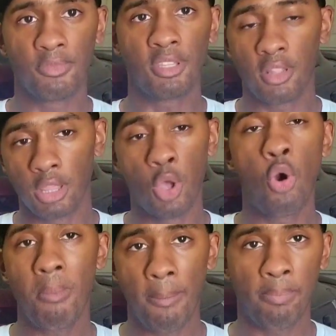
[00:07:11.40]
lower
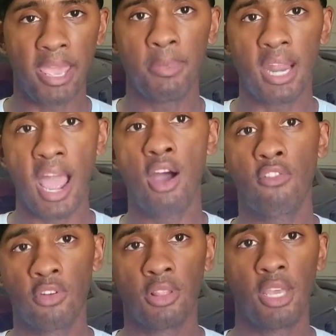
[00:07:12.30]
my payment,
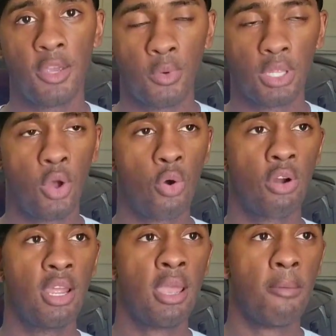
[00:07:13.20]
however it would lower
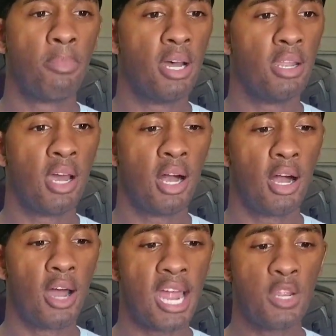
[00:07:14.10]
it. But
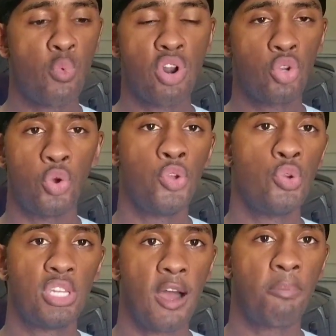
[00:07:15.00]
I didn't want to do a huge
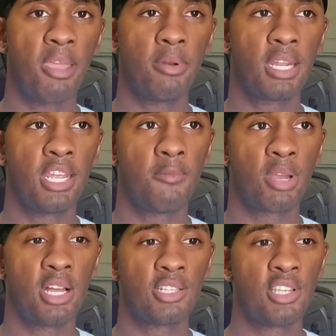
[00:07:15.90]
down payment again
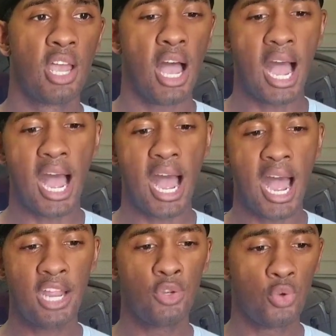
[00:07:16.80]
because
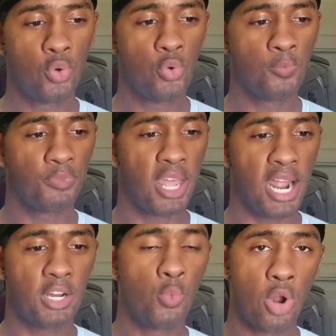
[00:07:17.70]
I knew that I
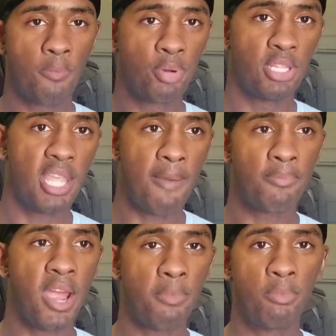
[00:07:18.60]
didn't want to put that
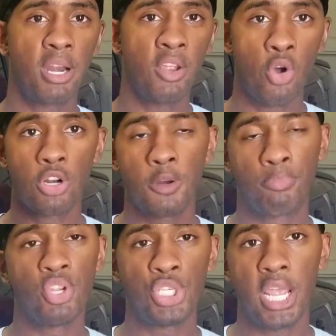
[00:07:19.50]
type of money on a
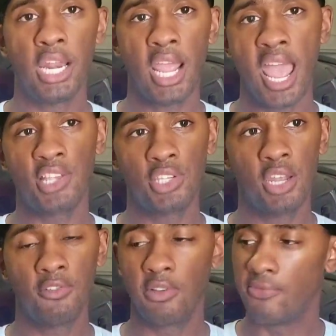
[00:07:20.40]
depreciating
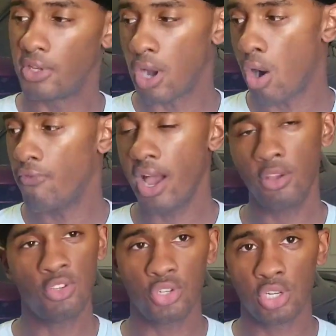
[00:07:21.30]
asset. Car
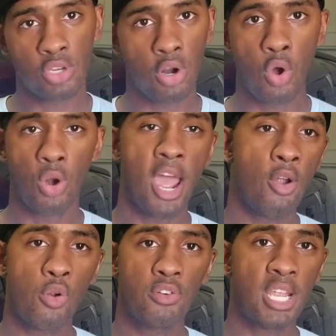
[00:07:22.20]
values are just going to go down
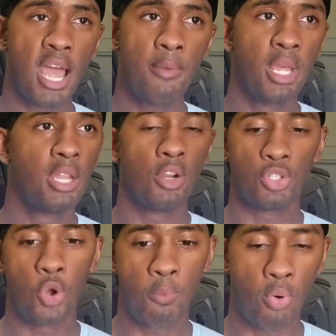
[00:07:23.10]
over time. There's
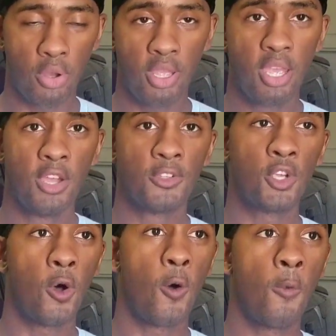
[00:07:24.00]
no point.
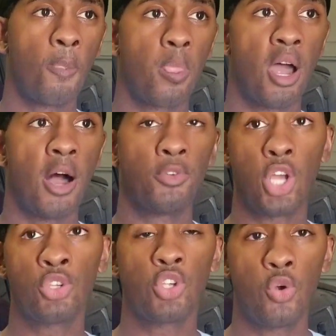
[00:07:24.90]
So I was
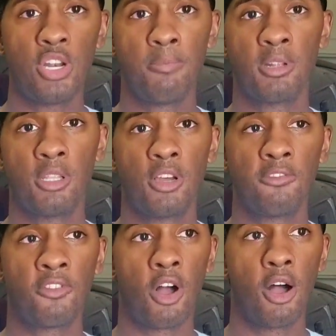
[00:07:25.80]
also in the middle
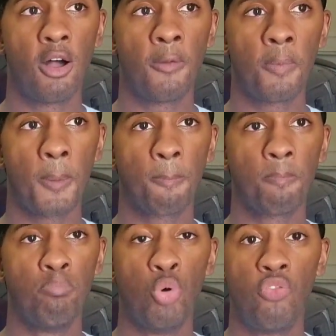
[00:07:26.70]
of
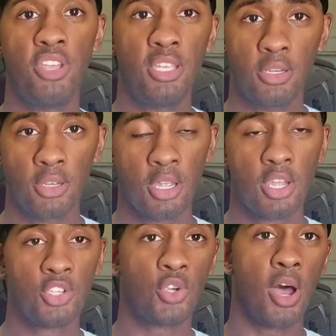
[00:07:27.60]
moving,
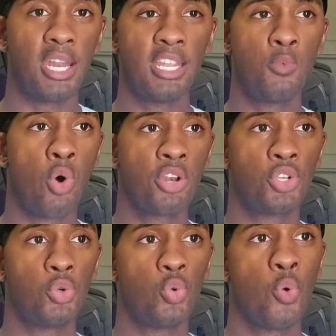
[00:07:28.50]
so I didn't want
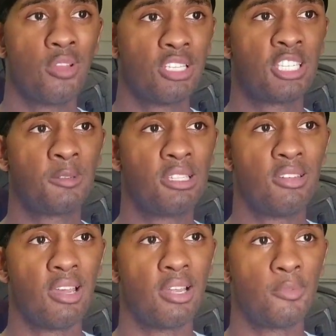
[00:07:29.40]
to
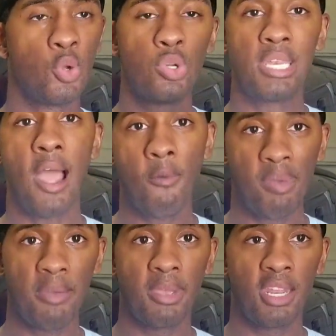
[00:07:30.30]
do a down
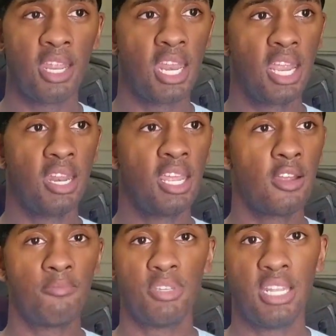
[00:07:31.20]
payment and then end
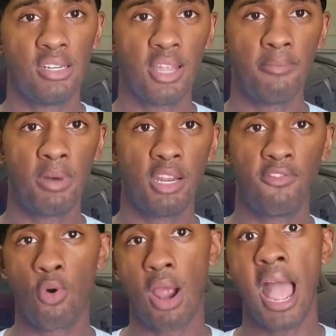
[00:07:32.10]
up needing that money
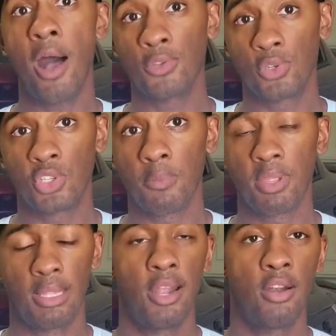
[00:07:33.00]
for a house or something
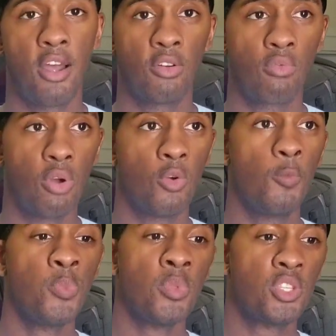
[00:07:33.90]
later down the road.
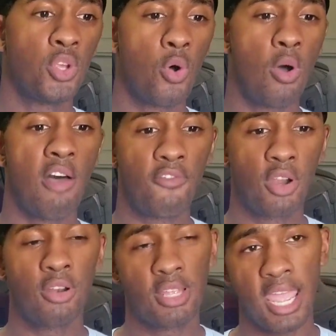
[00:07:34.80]
So I
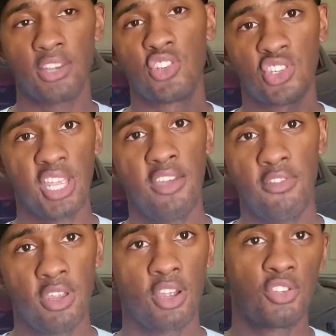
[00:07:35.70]
figured, hey, just save
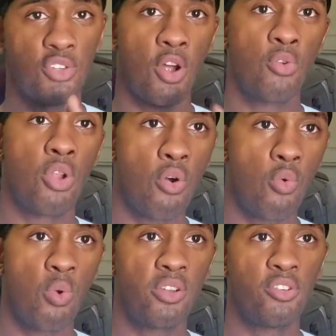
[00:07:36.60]
it, because you don't know
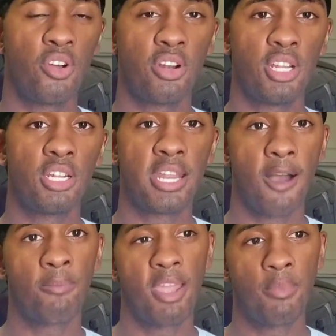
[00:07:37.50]
whether you're going to need a down
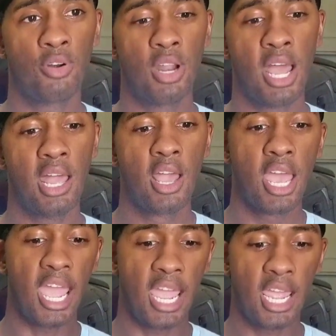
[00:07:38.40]
payment or not.
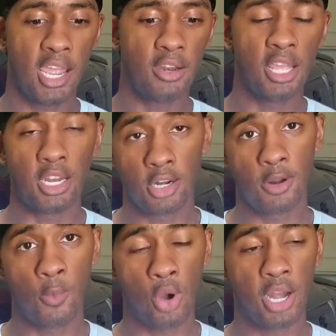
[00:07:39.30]
And it ended
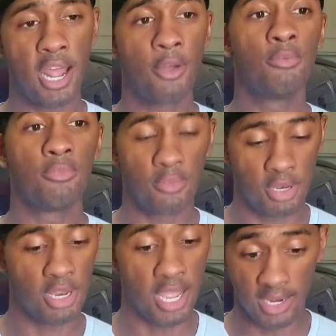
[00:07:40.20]
up working out
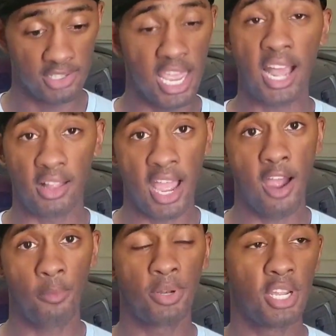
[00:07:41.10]
exactly how I
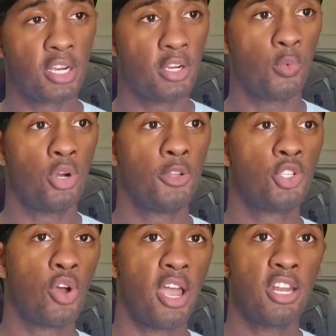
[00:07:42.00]
predicted it would.
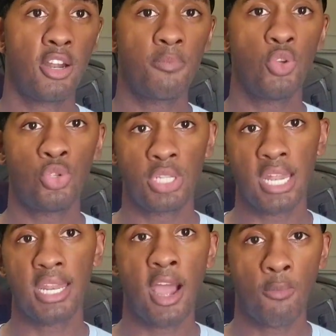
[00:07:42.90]
So I ended up using that
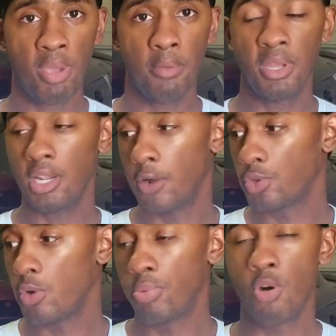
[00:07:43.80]
down payment that I was
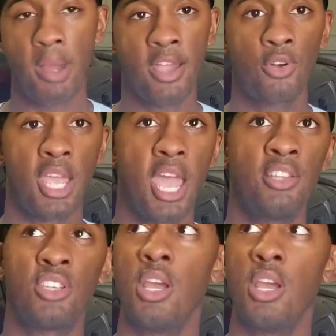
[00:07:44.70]
going to put on my Hellcats